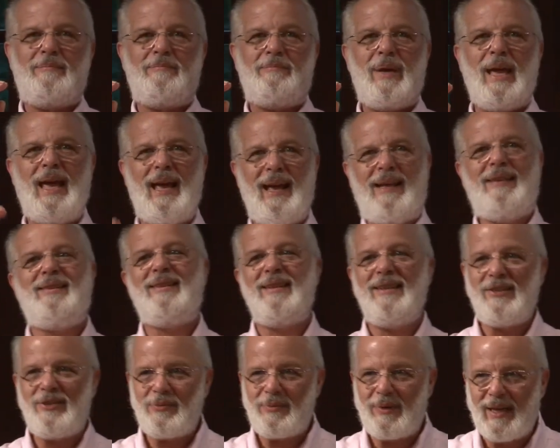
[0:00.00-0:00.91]

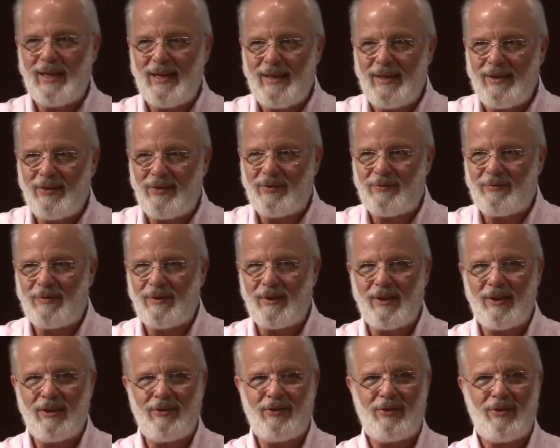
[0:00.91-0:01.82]
passageways
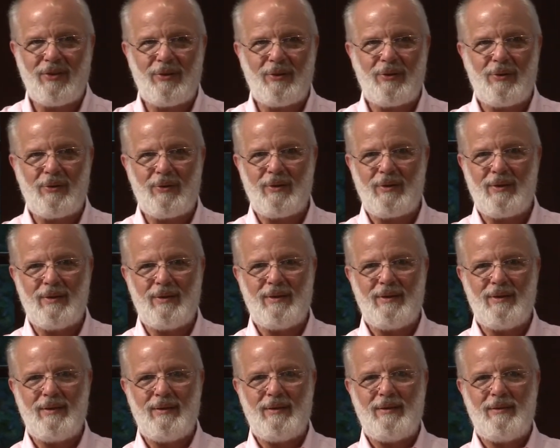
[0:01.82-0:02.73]
for the soul,
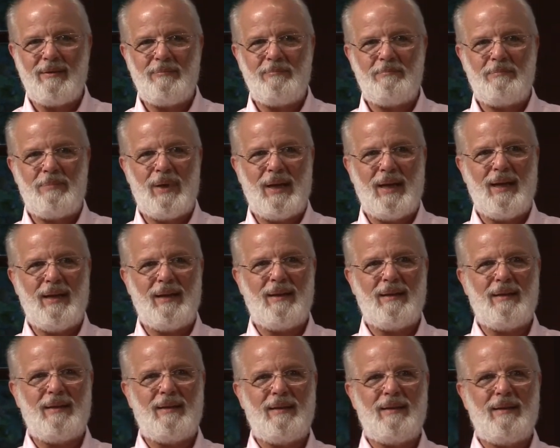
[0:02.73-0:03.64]

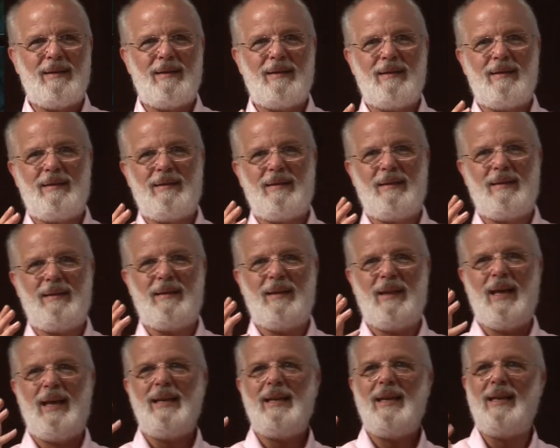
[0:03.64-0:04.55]
but
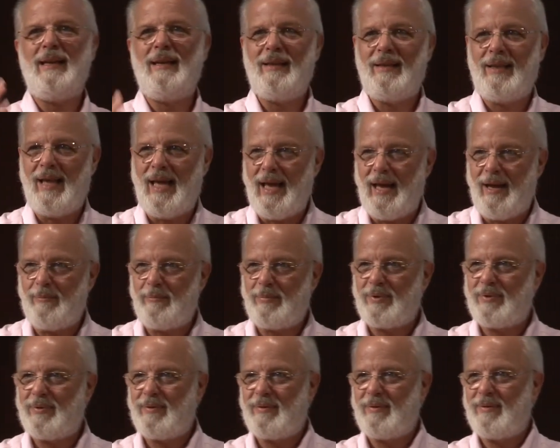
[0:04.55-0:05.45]
lighting a lamp,
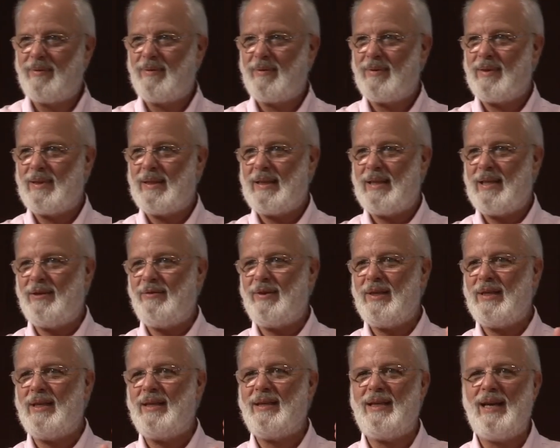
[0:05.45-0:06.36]

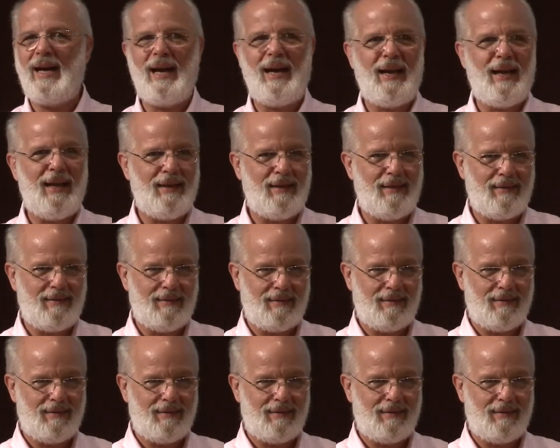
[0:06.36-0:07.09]
giving a guide,